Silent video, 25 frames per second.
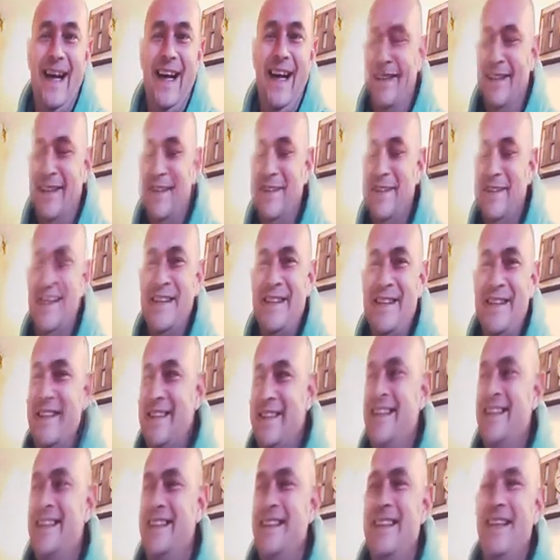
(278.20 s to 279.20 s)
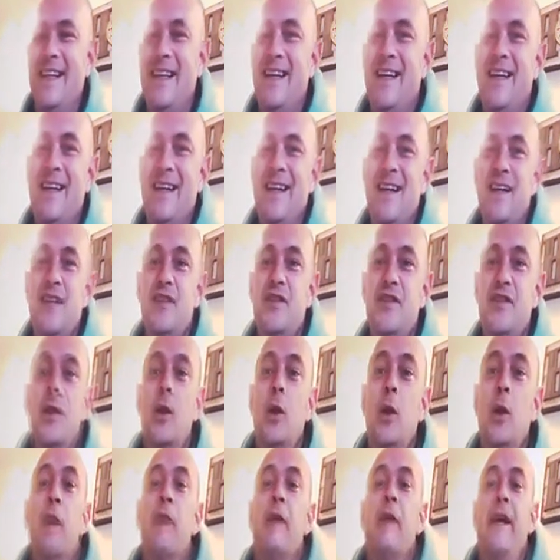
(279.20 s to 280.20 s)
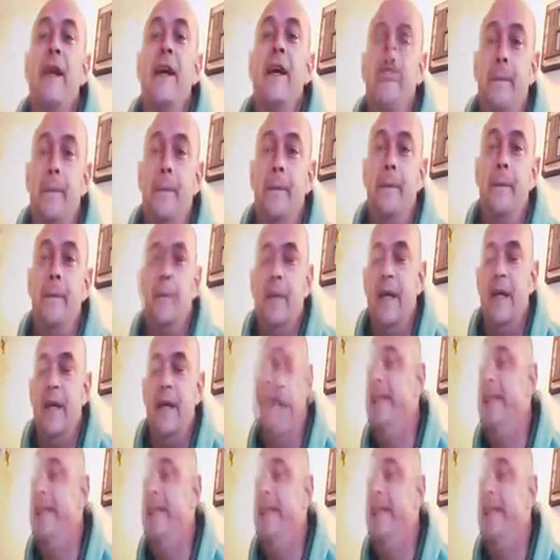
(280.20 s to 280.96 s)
Is that a DeLorean one?